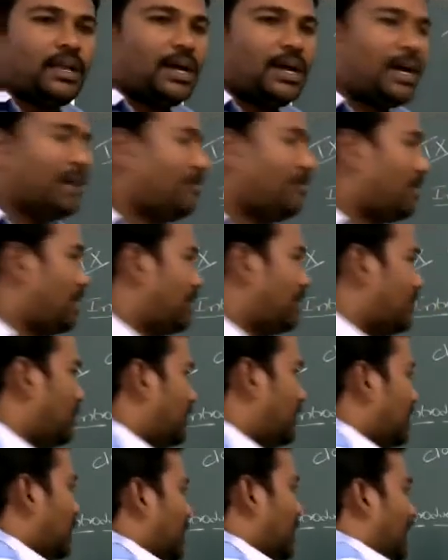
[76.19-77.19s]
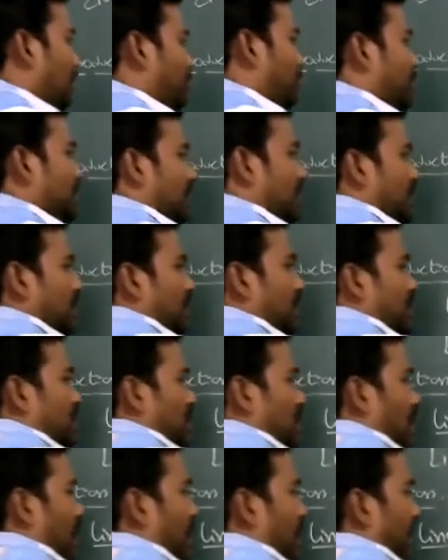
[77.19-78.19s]
I want to represent this
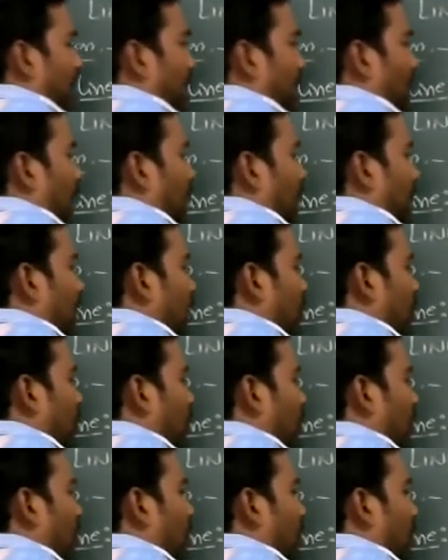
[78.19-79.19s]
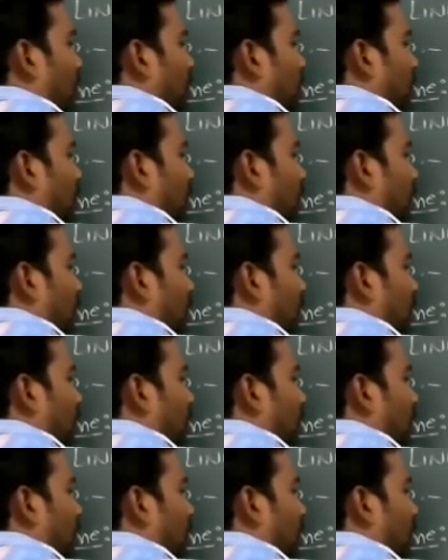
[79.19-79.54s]
line. How do you know?